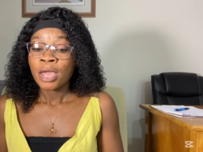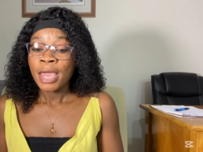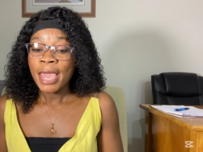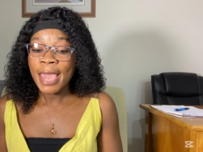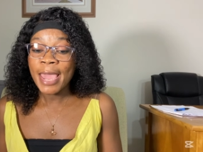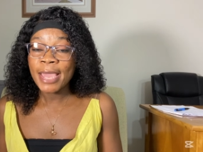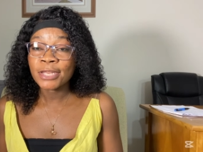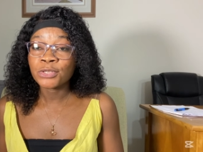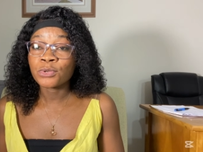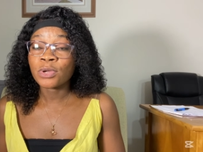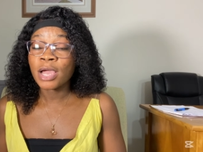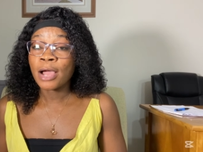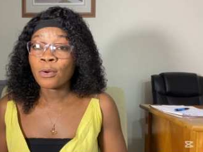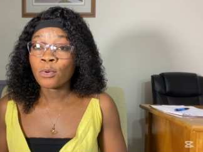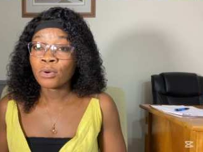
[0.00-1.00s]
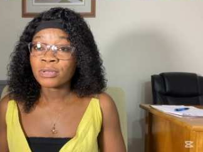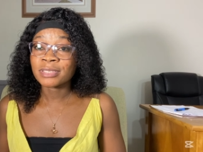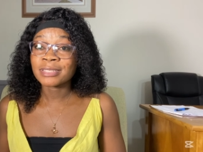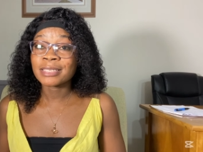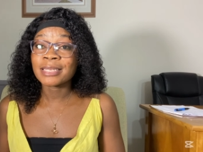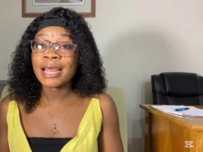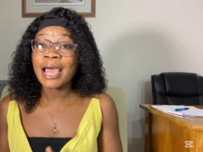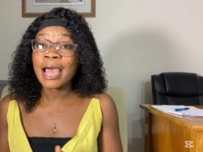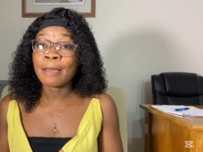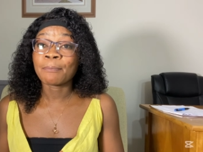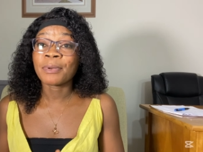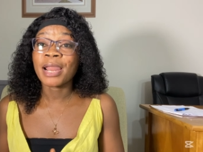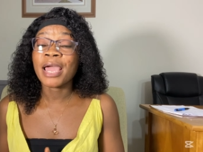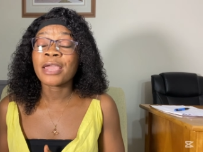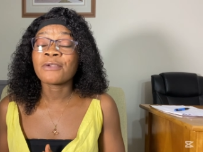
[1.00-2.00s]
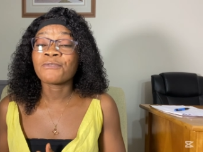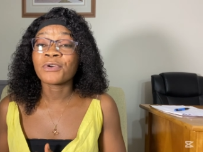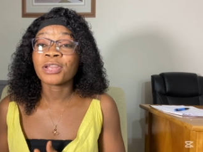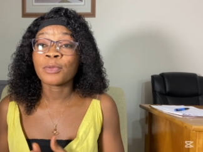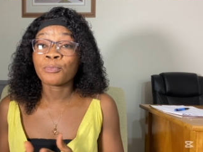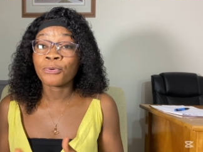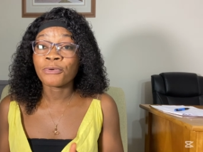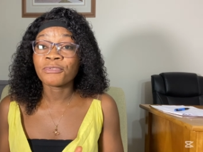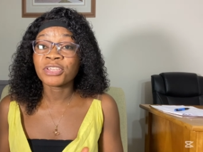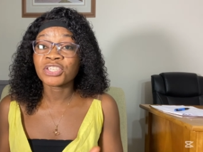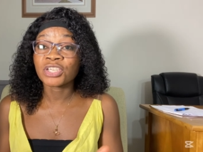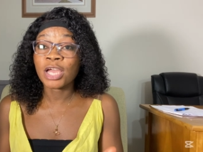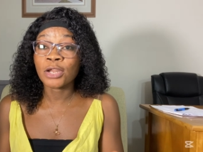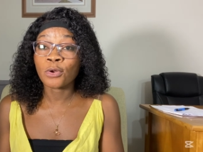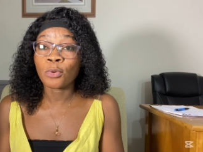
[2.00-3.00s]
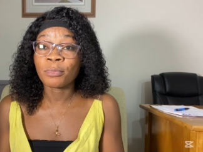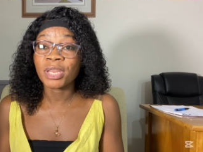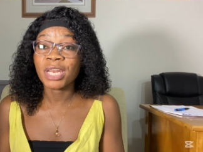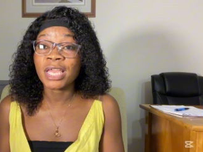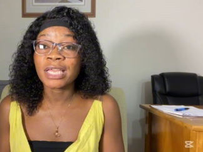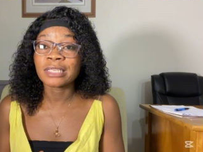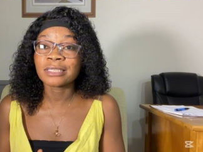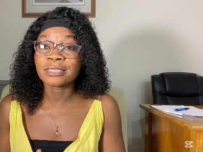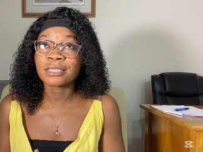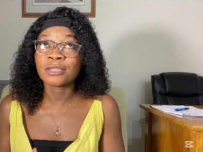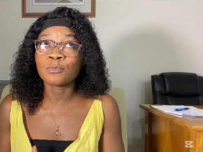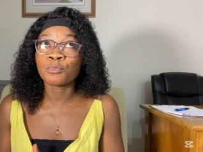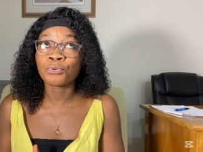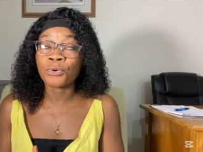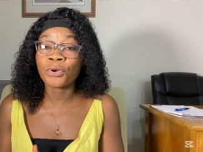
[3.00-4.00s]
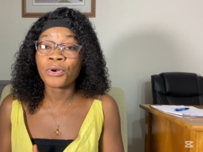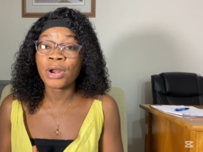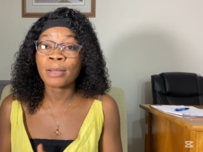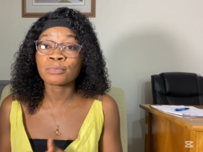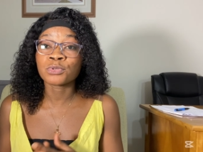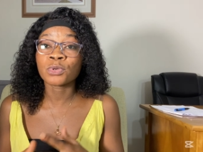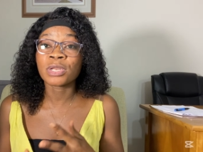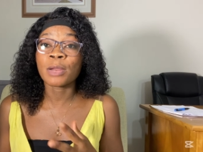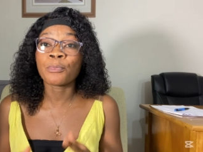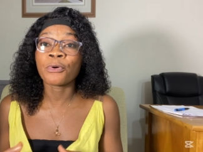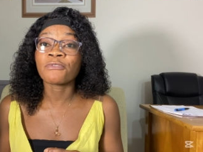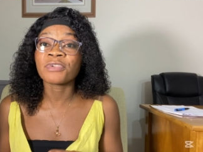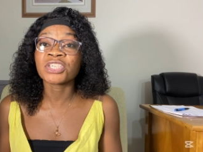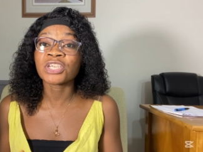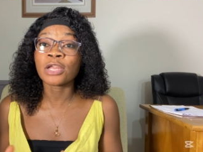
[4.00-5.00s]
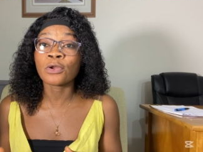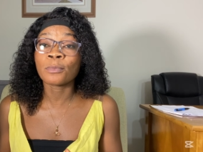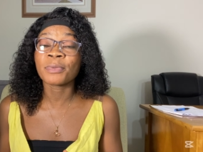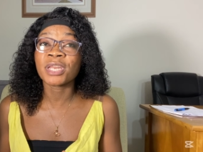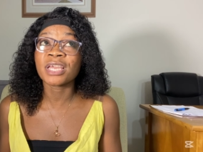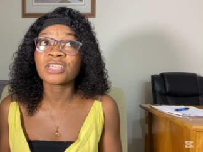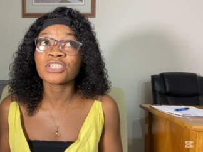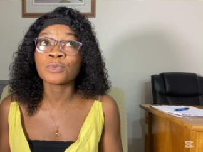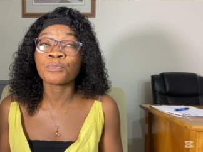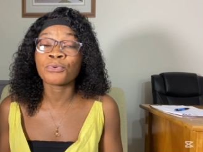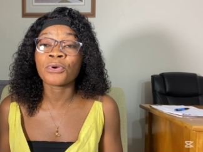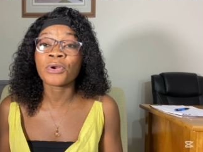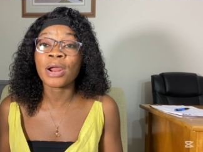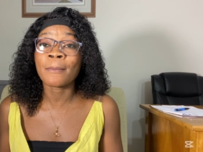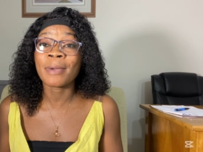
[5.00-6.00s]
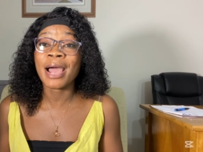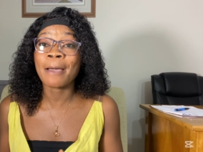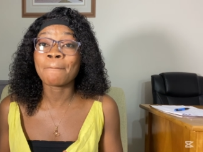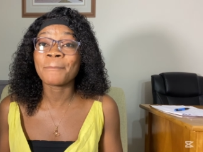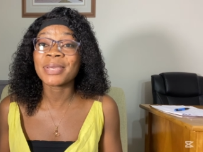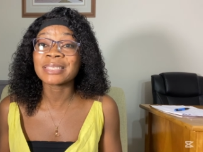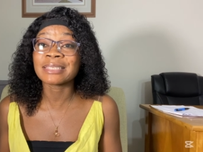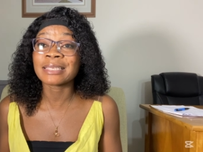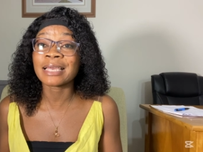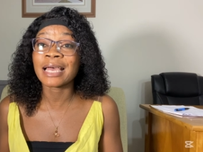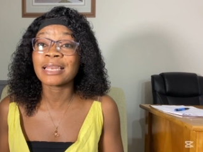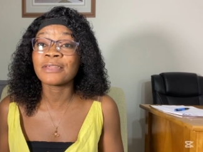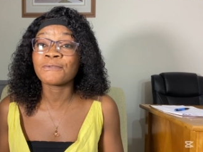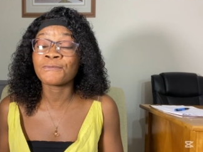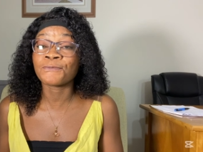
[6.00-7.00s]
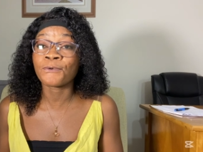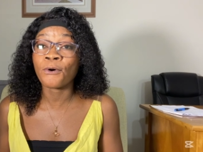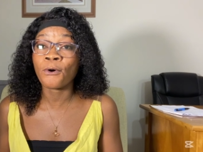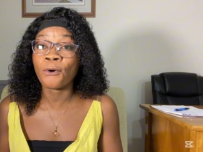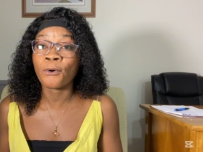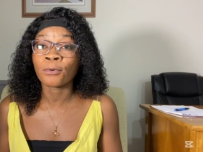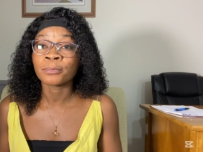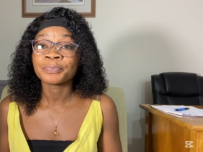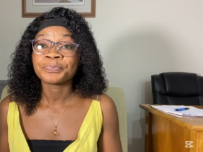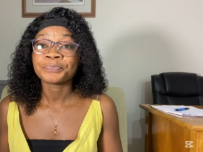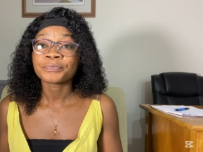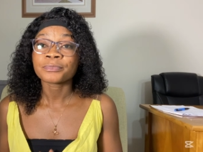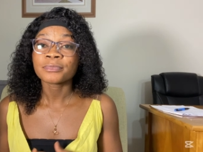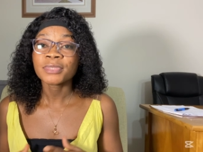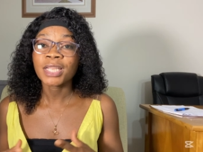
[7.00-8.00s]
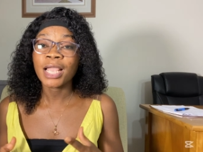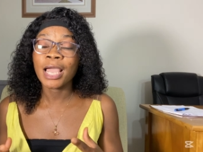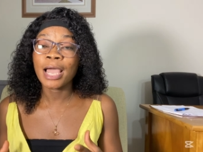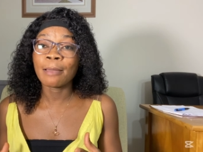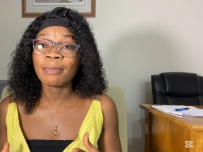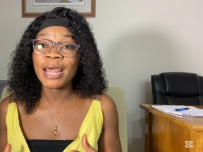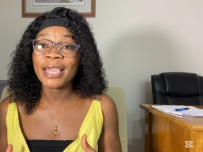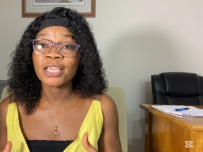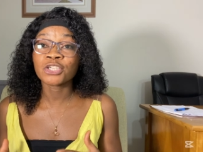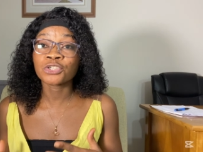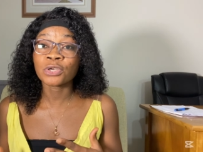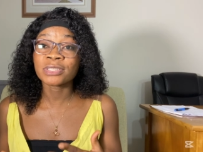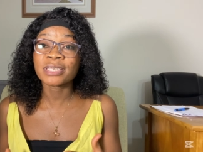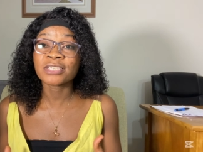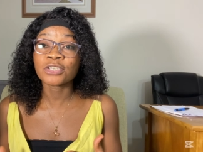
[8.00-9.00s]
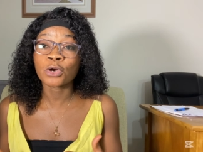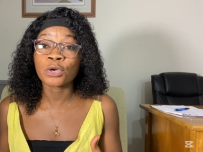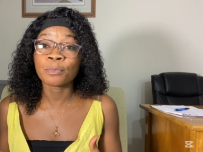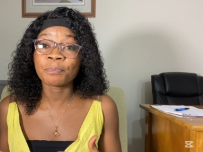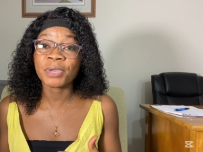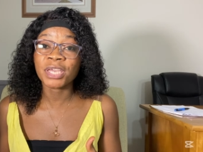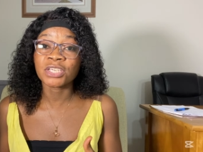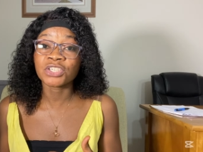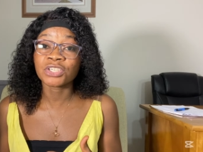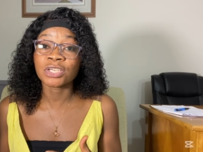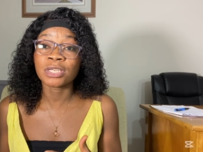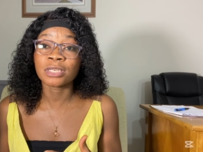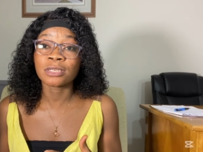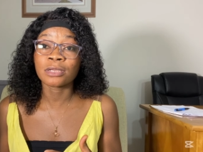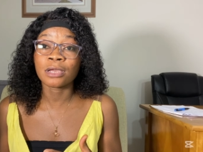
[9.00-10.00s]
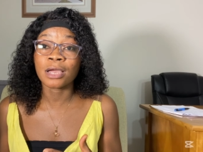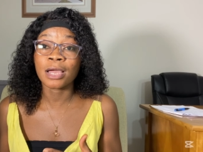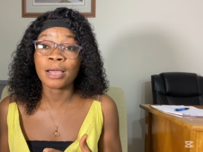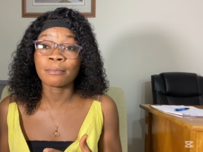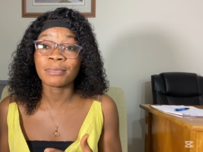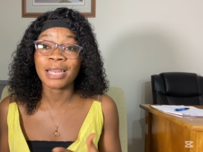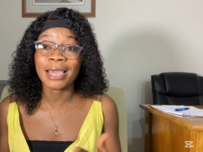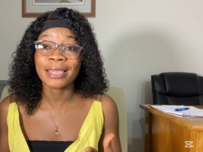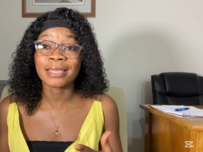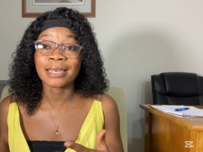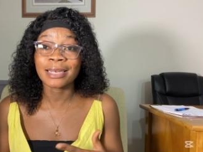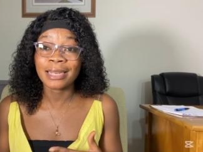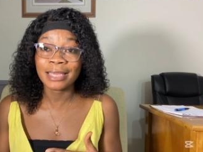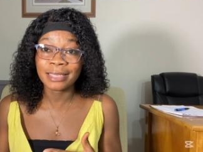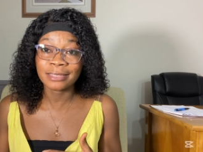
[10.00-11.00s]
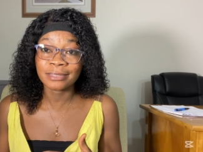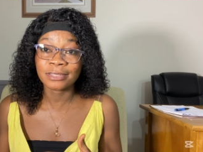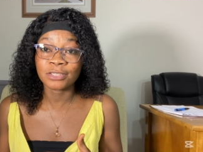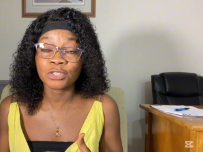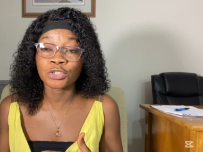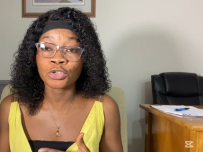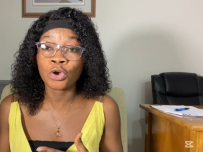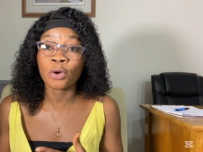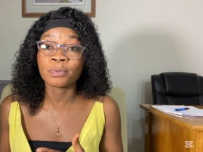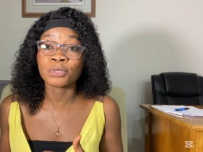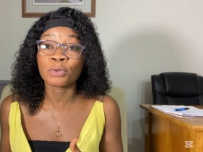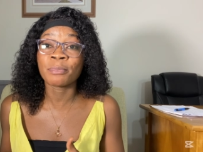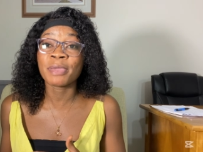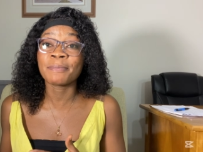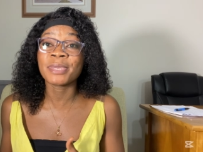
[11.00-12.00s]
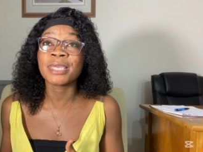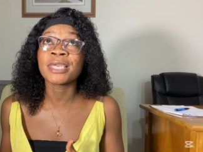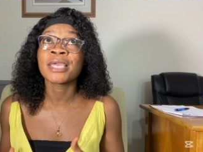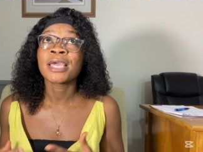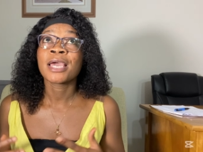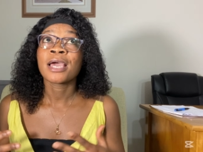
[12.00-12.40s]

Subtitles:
And you can consider applying for the provincial nomination program. So the provincial nomination program are basically for like shortage occupation, like list jobs. So maybe